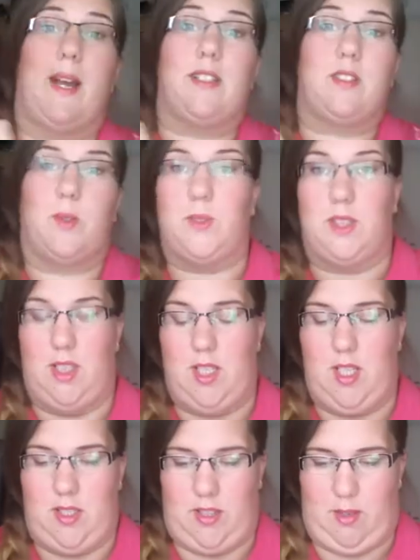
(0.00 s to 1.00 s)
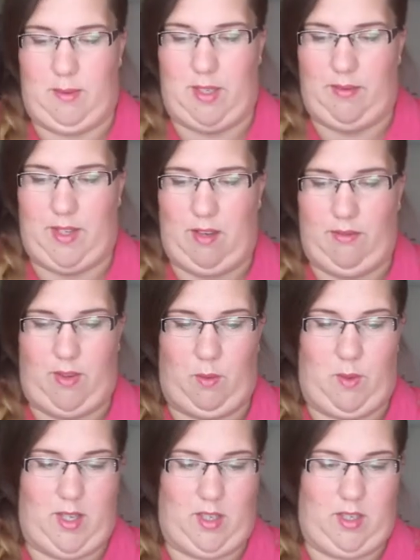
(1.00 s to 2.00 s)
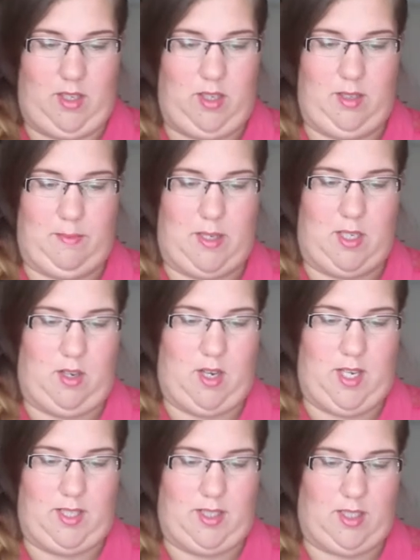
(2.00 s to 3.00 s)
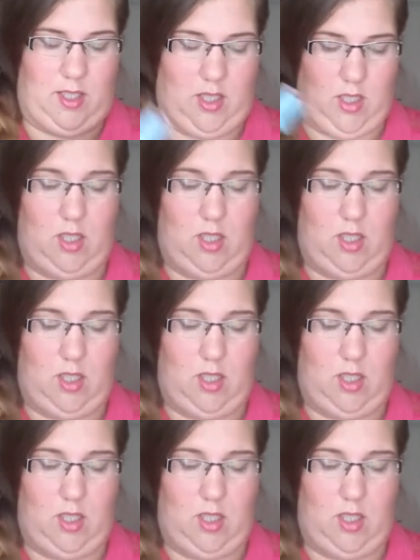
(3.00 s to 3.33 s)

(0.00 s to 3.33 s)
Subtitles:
pastel. So I've been loving that for the weather. It's been nice.